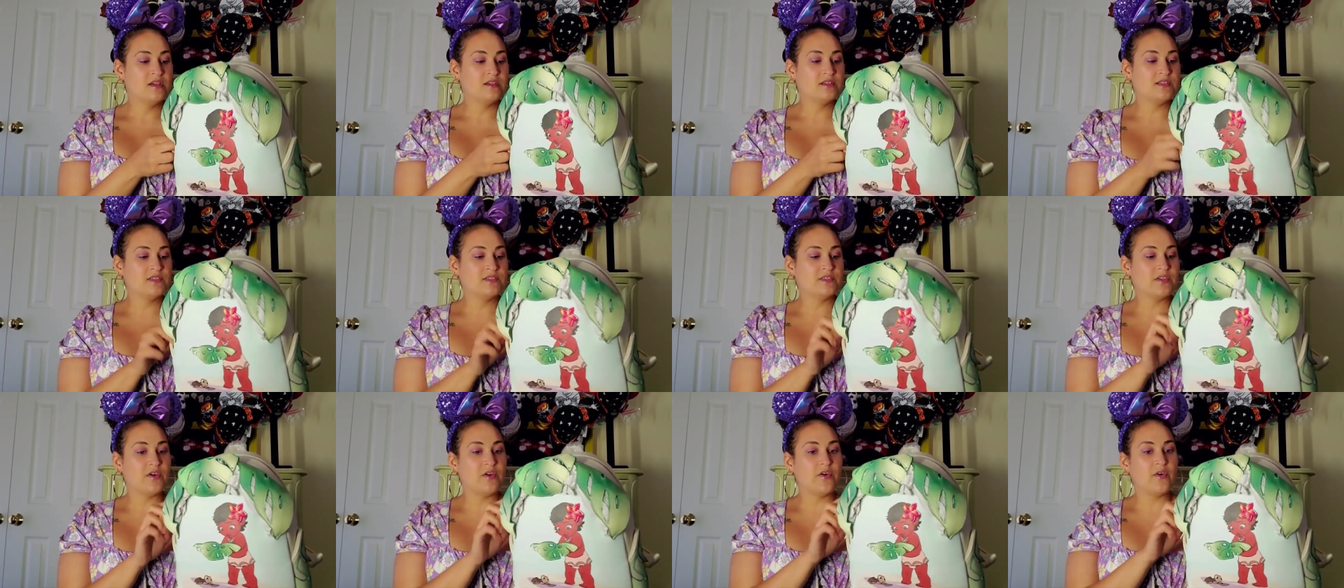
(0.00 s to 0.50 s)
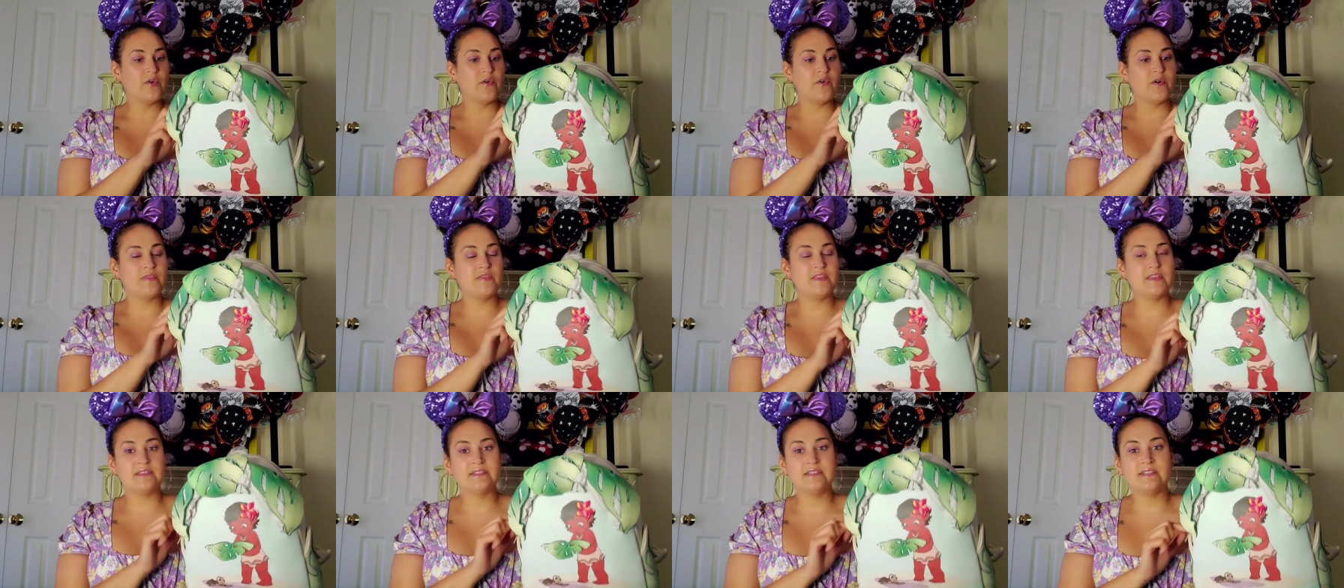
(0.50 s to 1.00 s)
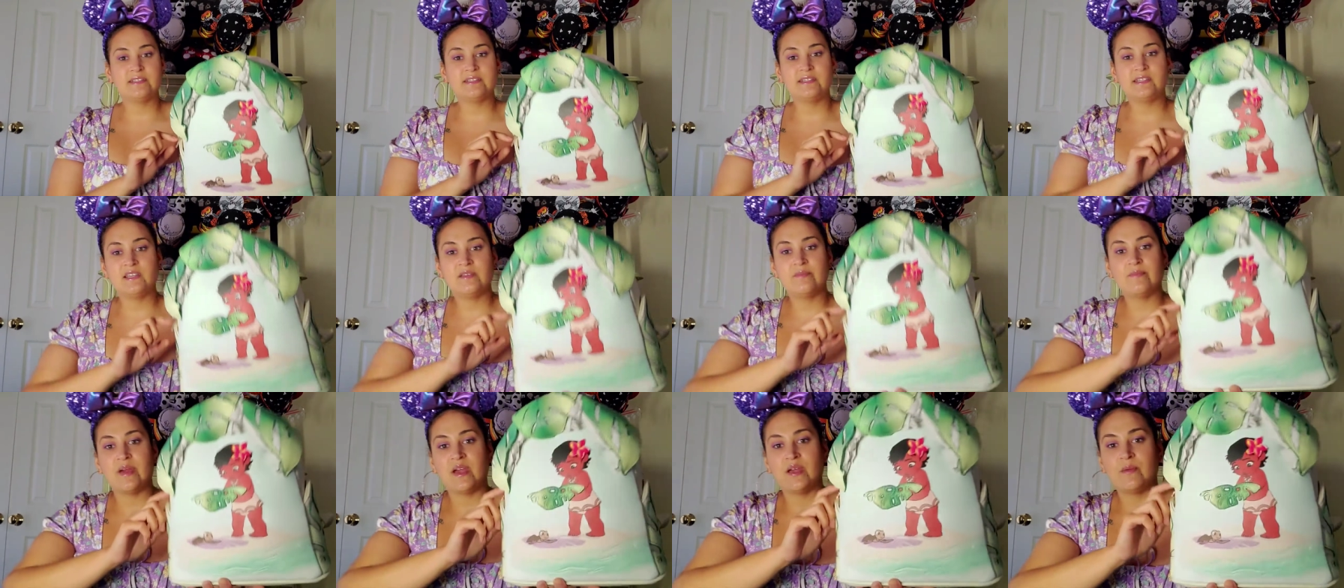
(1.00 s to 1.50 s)
So this is
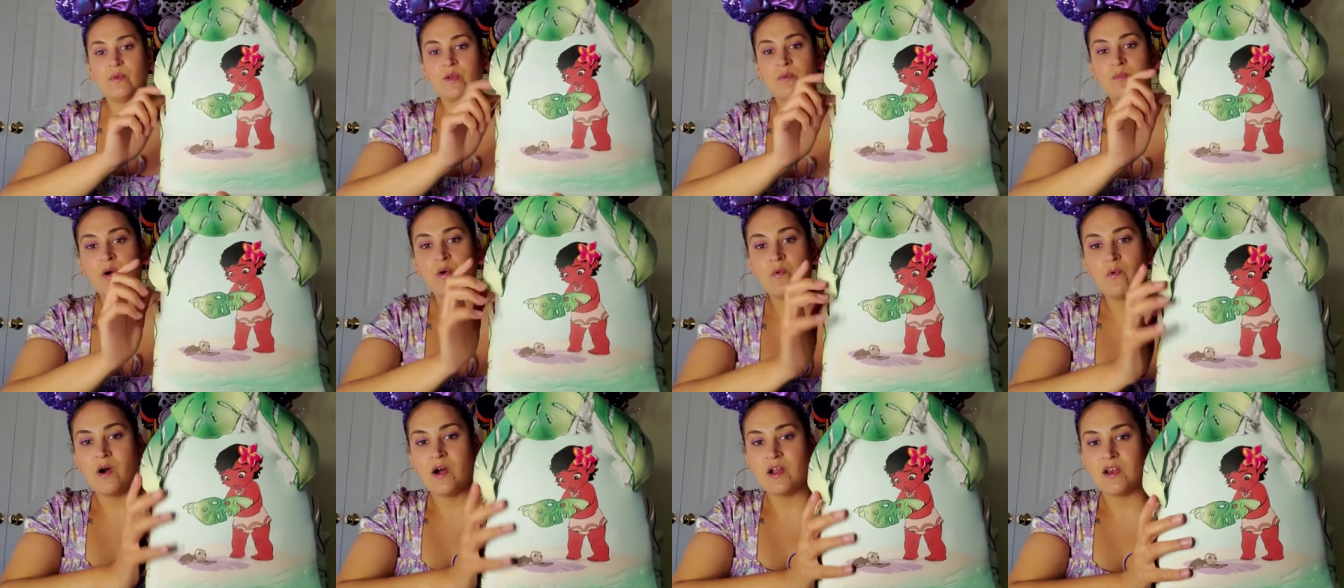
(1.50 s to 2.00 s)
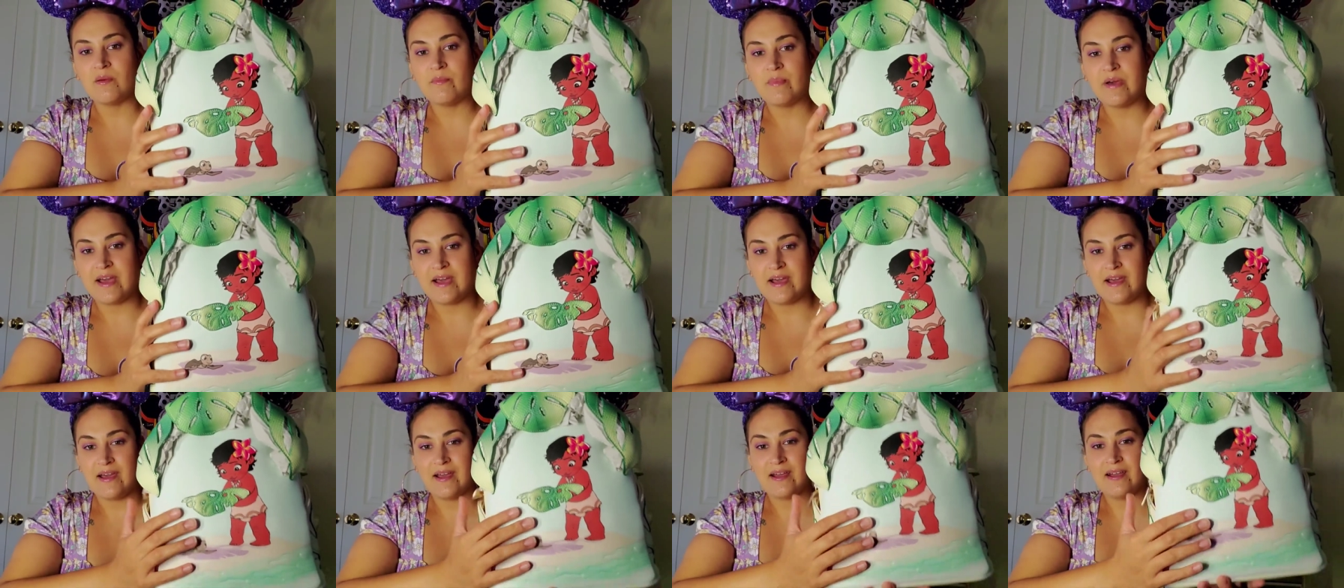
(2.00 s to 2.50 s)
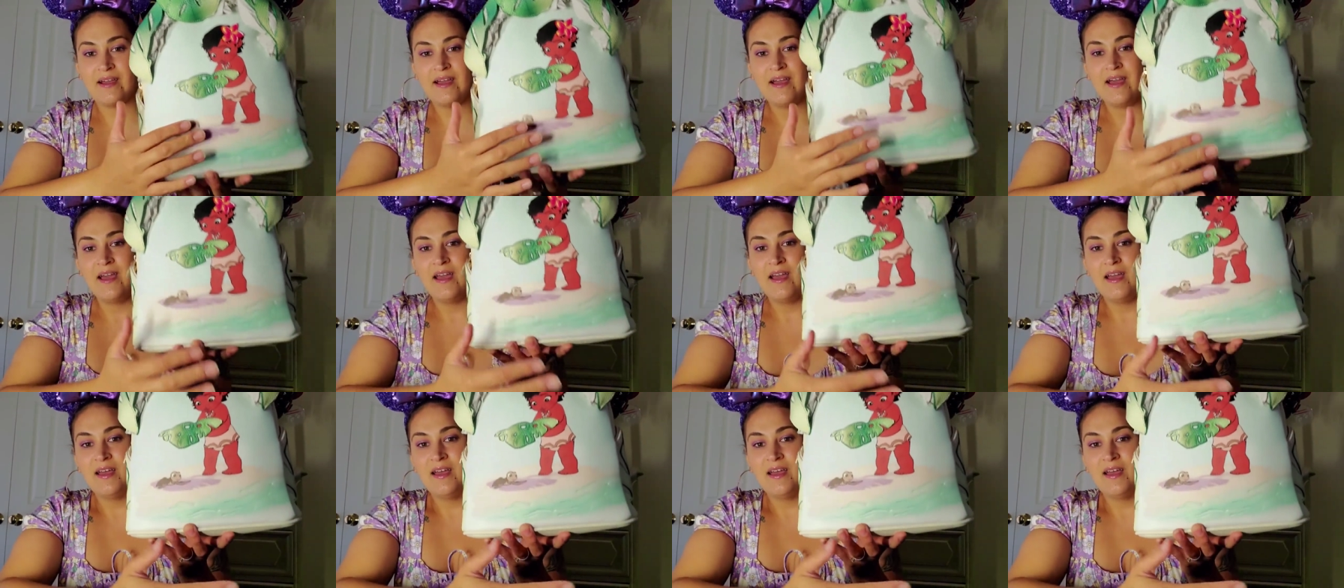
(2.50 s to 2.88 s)
the Baby Moana bag.